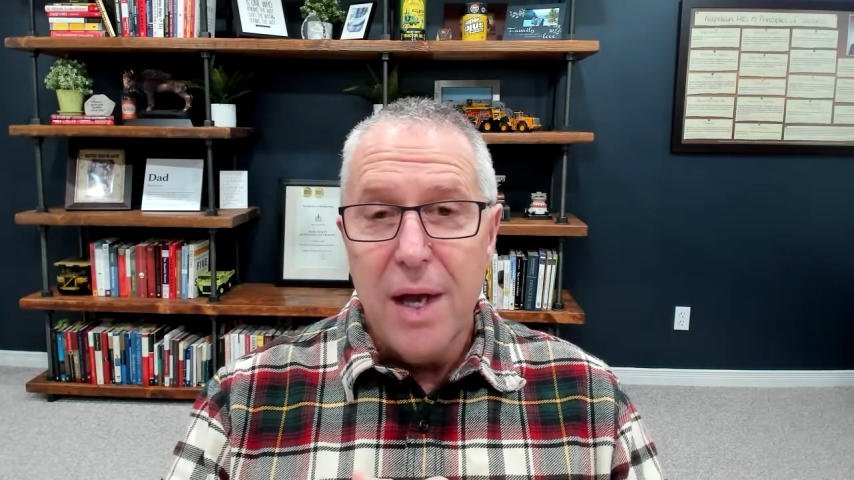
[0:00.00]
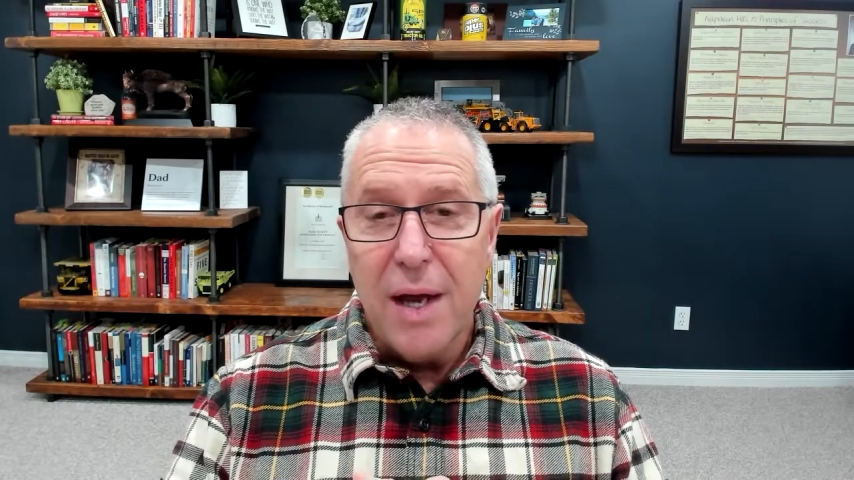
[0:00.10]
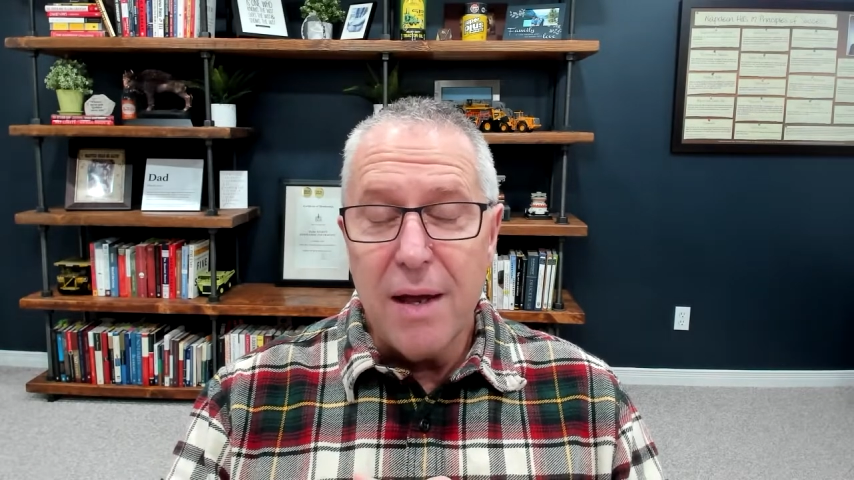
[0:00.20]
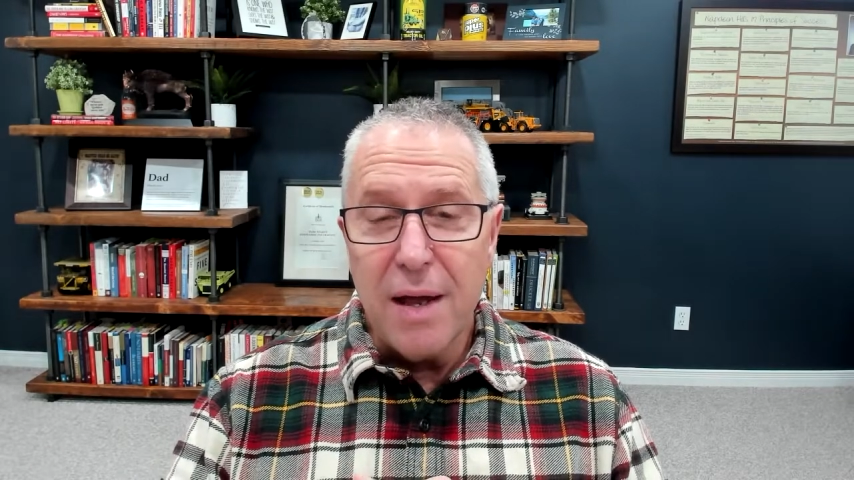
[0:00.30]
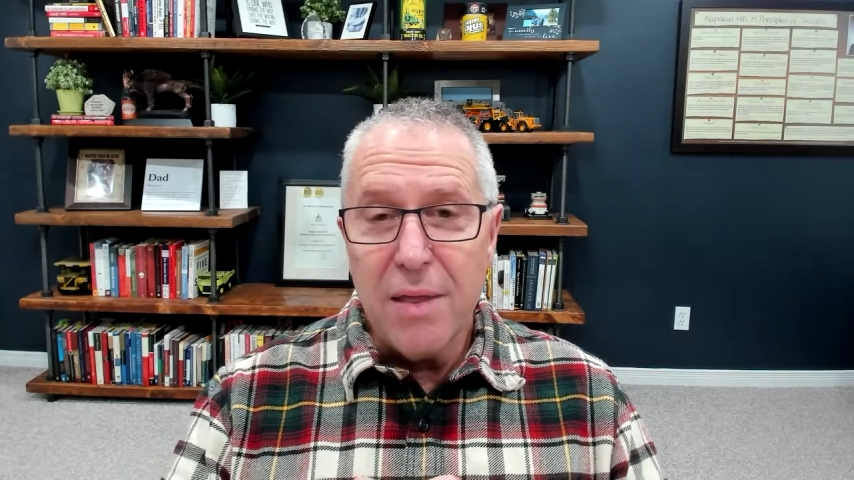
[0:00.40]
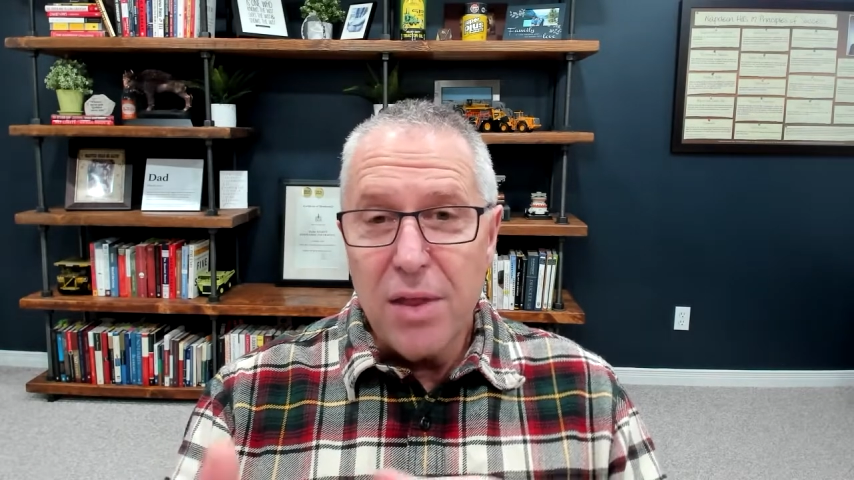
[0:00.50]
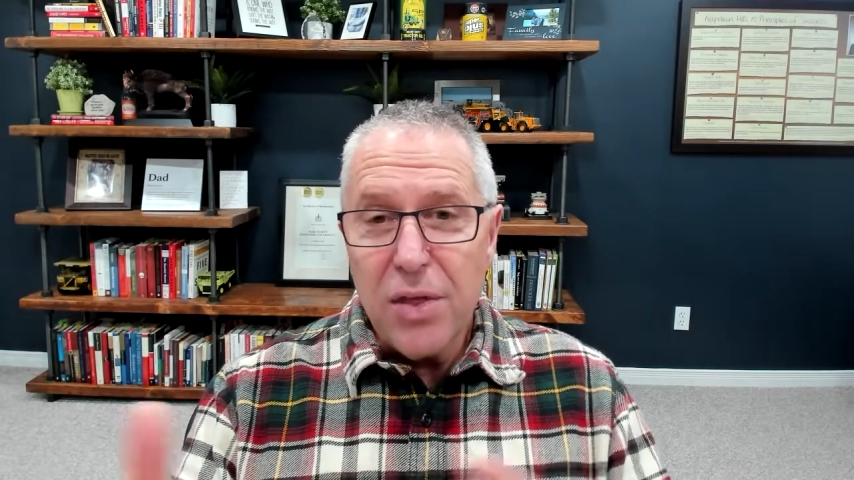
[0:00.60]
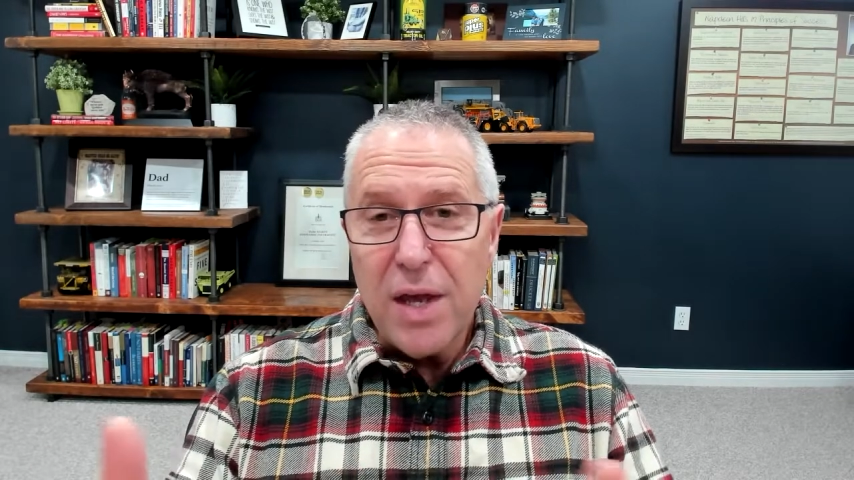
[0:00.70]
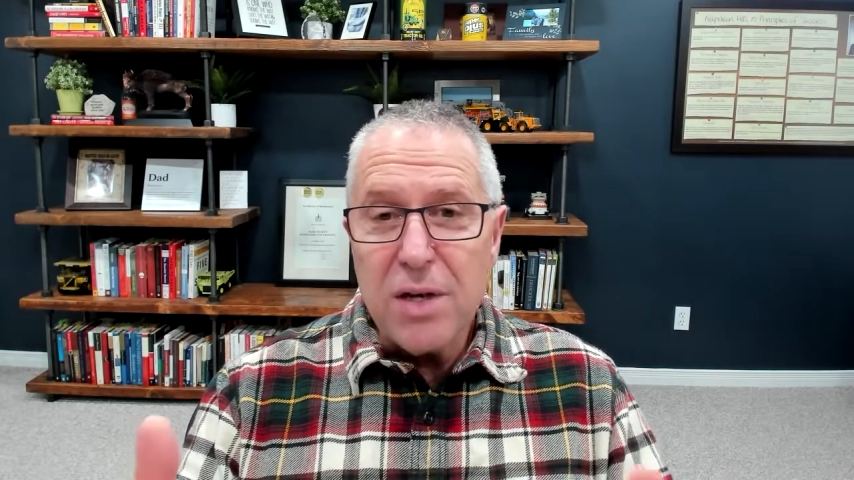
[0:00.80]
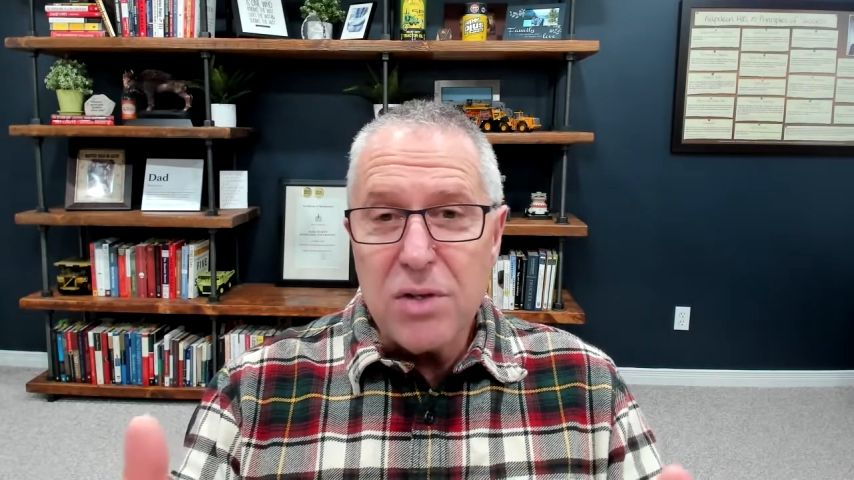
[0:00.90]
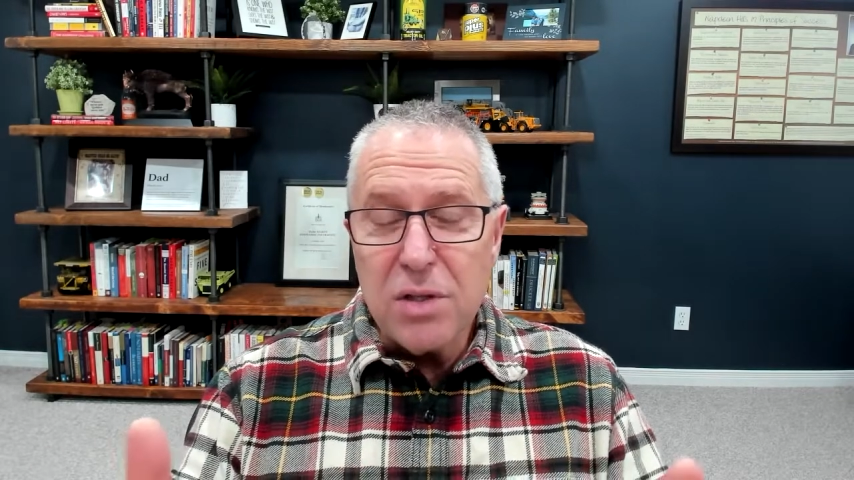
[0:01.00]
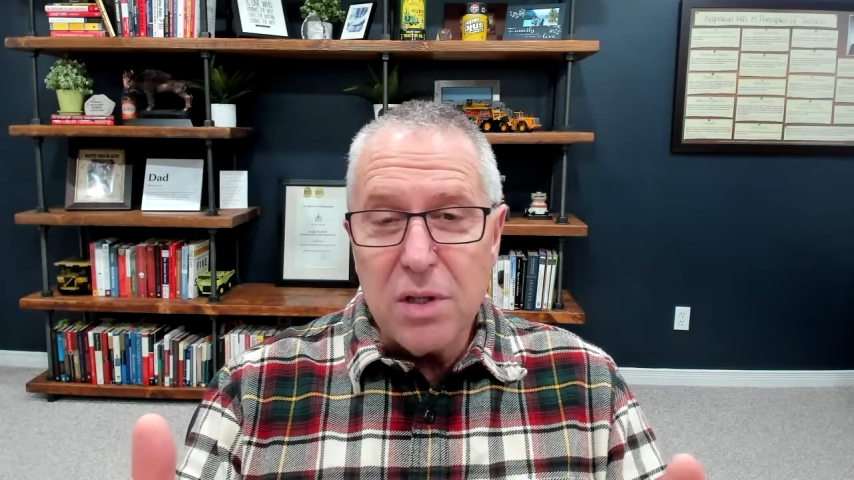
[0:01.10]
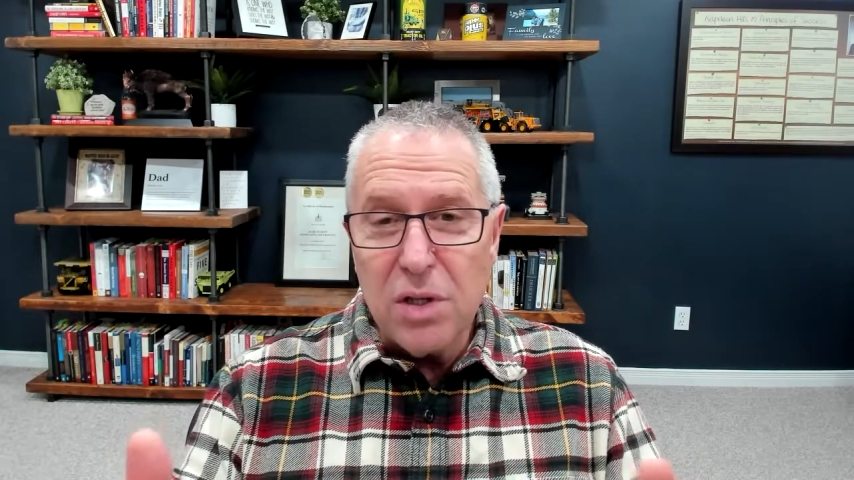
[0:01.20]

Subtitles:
And the thing is that,